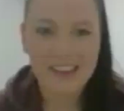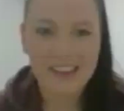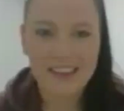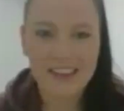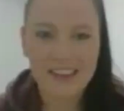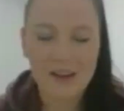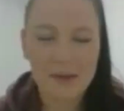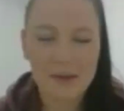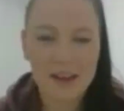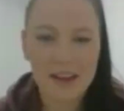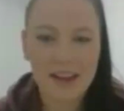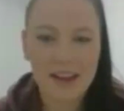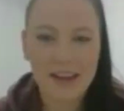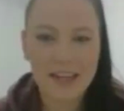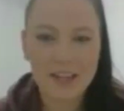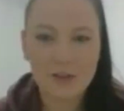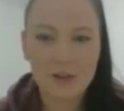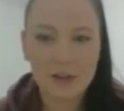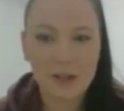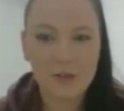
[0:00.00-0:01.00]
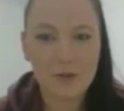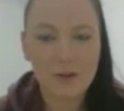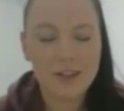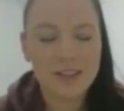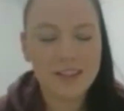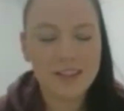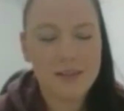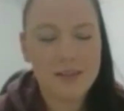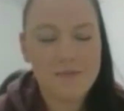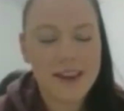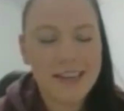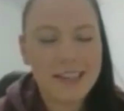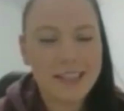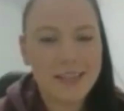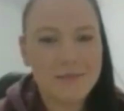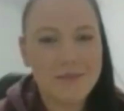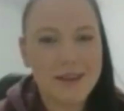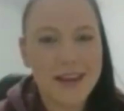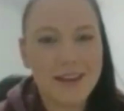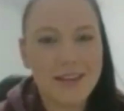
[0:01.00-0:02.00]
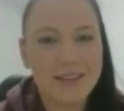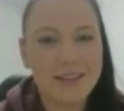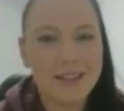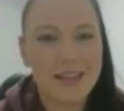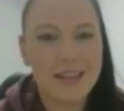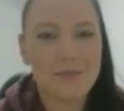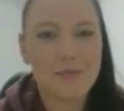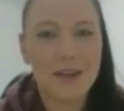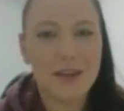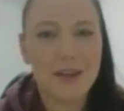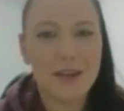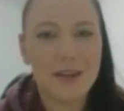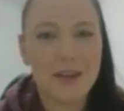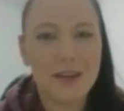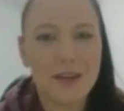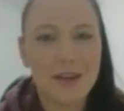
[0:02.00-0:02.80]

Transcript: Yeah. And he truly was an amazing man and someone whose